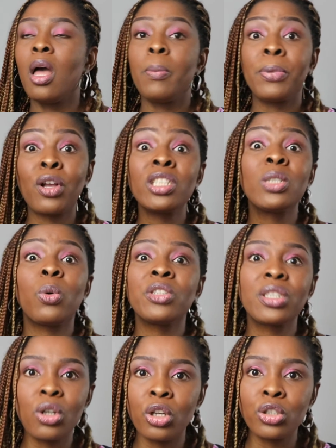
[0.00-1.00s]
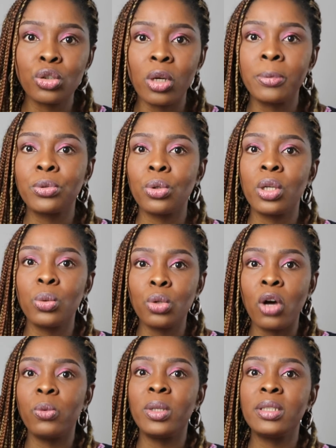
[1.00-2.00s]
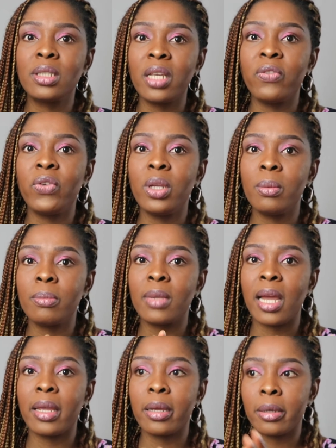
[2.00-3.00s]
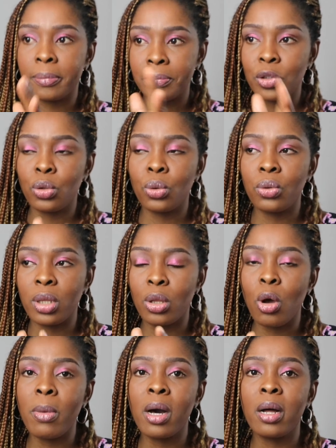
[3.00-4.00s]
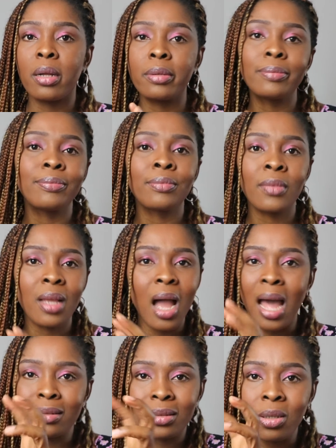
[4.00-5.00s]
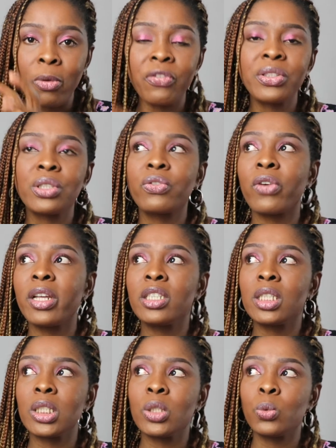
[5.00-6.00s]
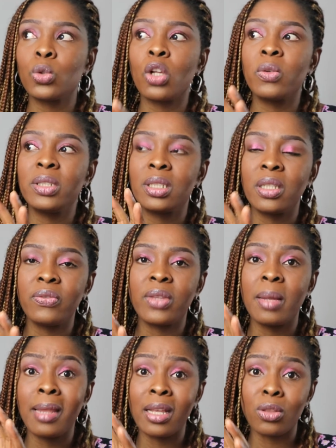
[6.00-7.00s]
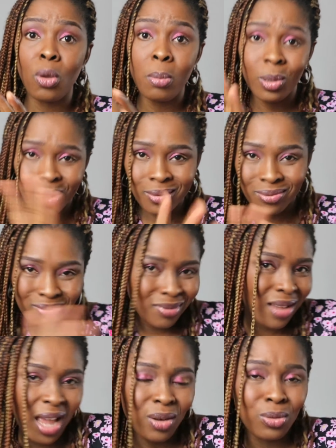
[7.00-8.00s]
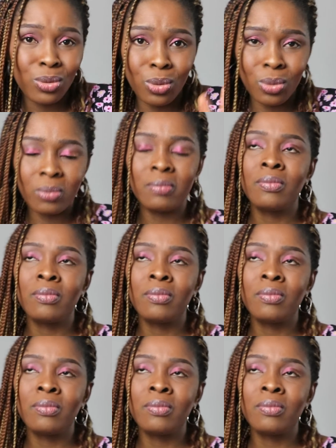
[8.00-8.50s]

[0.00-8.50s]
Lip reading: Because he was the course rep, so he would always give him like, you know, normal, and some of his friends, he would always give them like normal, I don't know,